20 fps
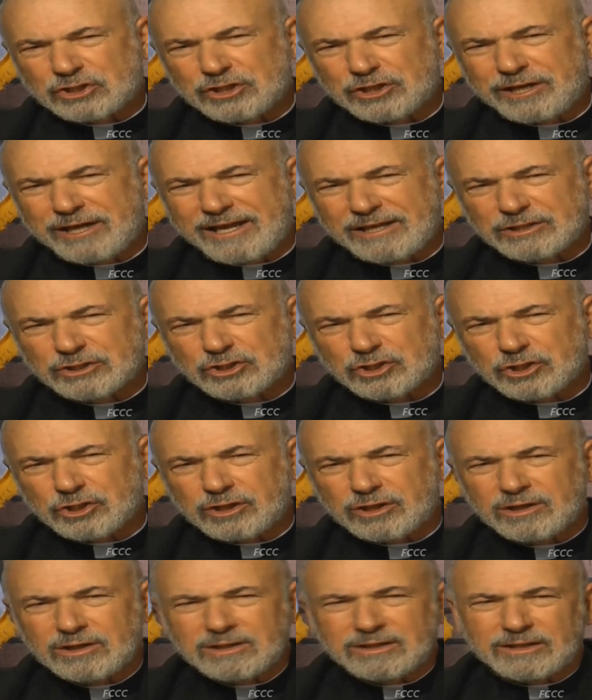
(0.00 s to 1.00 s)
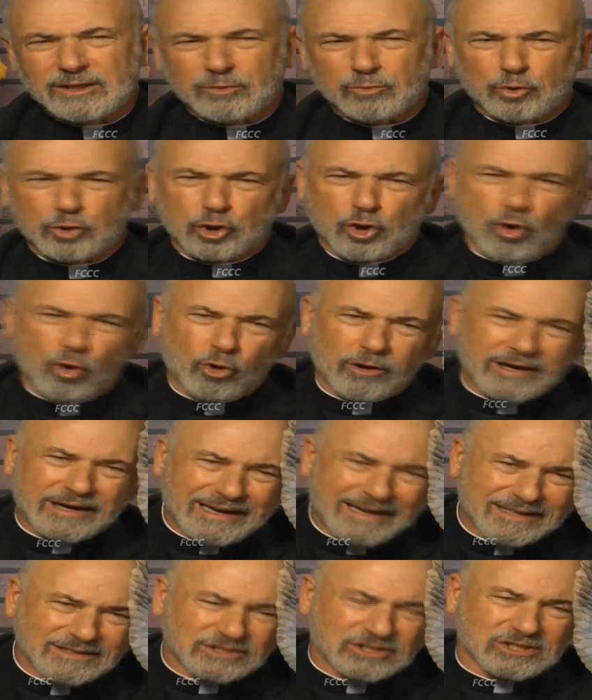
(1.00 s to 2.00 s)
in nature, that would go
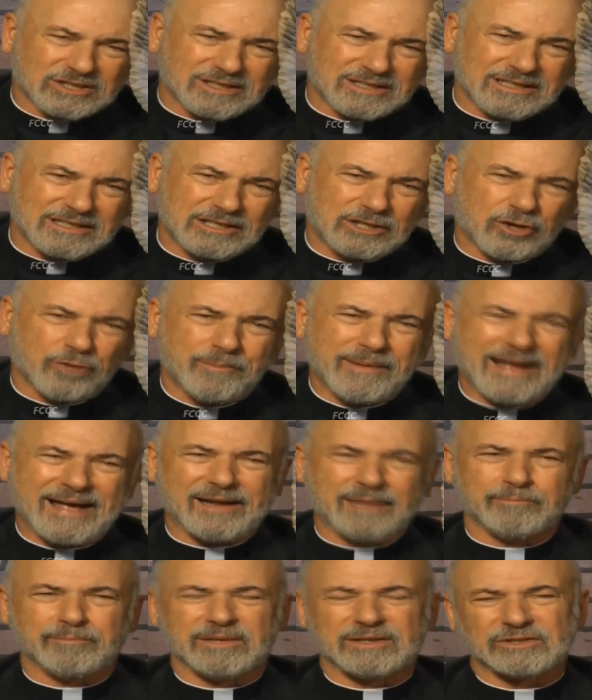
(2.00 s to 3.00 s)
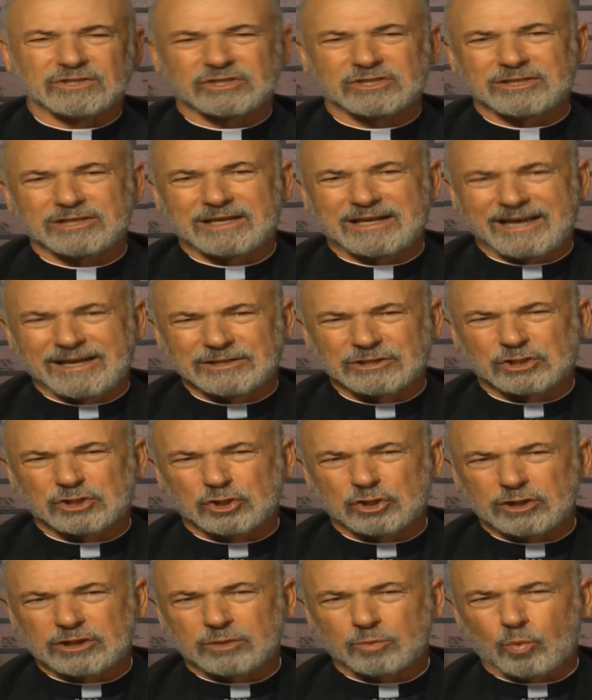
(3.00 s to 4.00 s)
against the commandments and against
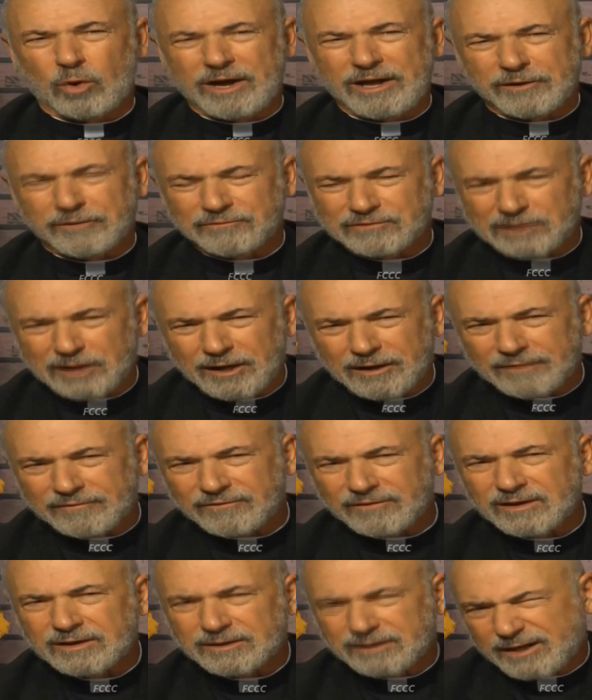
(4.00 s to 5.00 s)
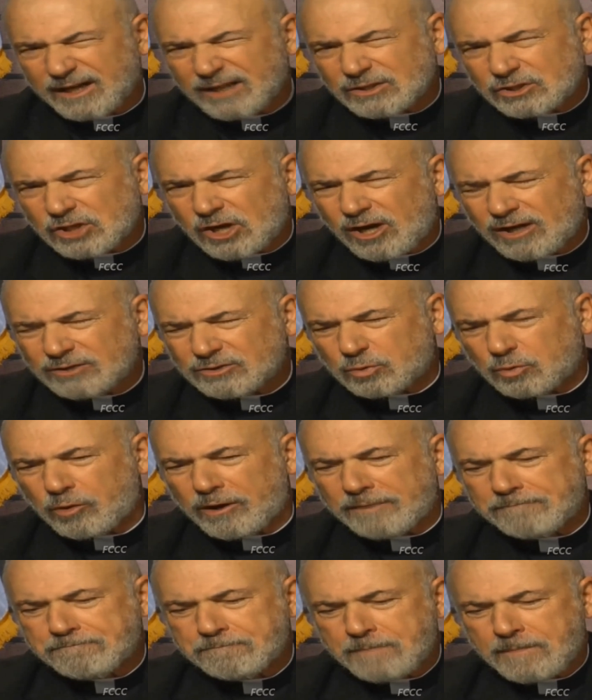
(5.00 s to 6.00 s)
the way of love, against God's way.
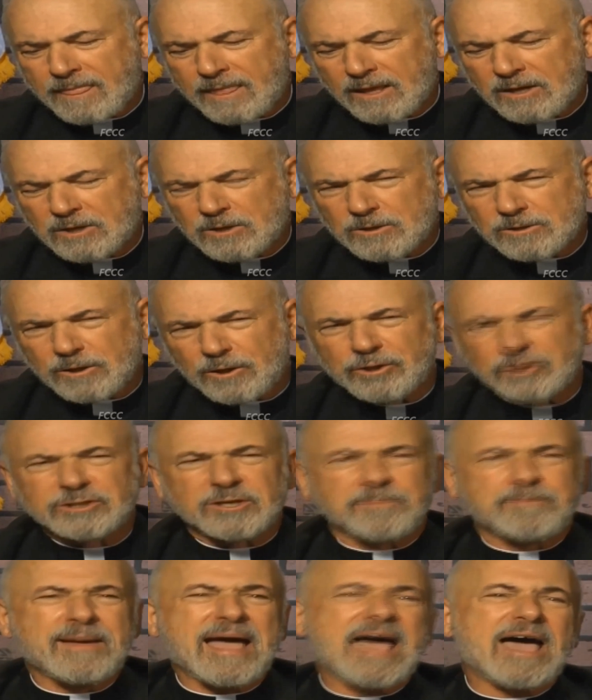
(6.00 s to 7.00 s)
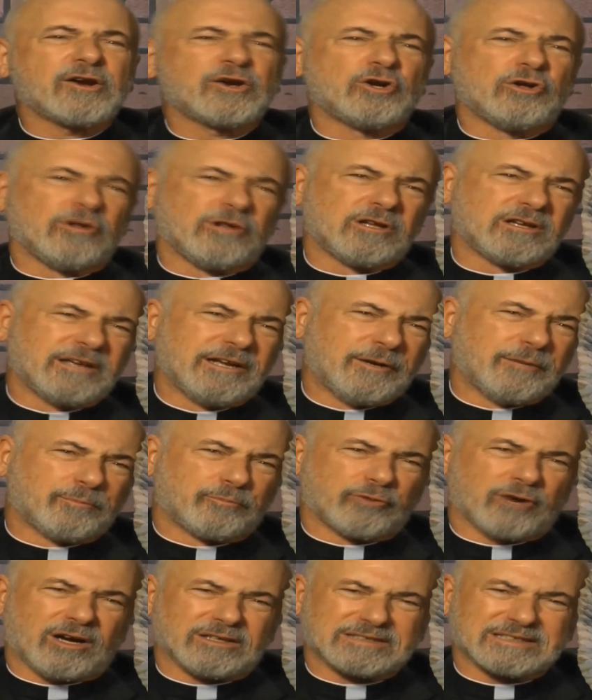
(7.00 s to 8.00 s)
So there's a battle in
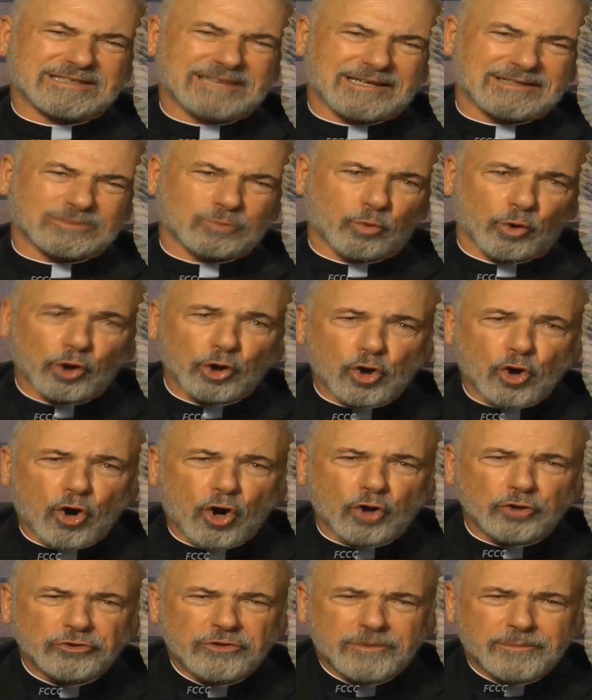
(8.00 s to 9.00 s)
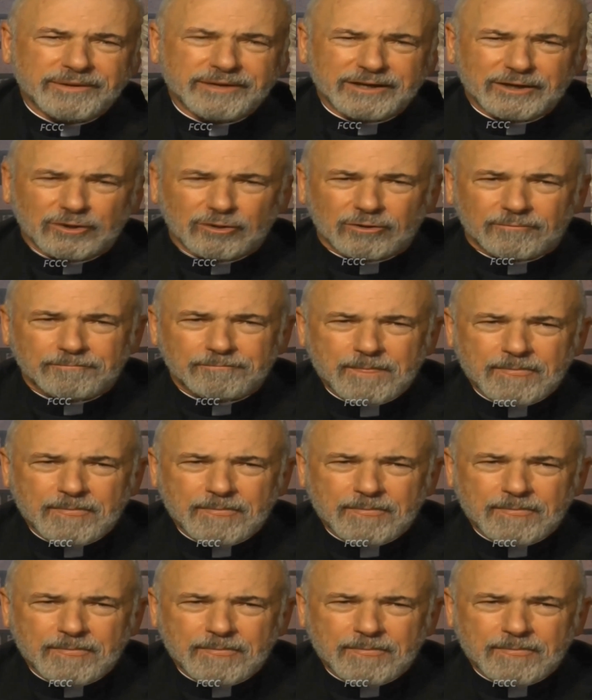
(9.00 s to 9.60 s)
process. We're caught in the middle.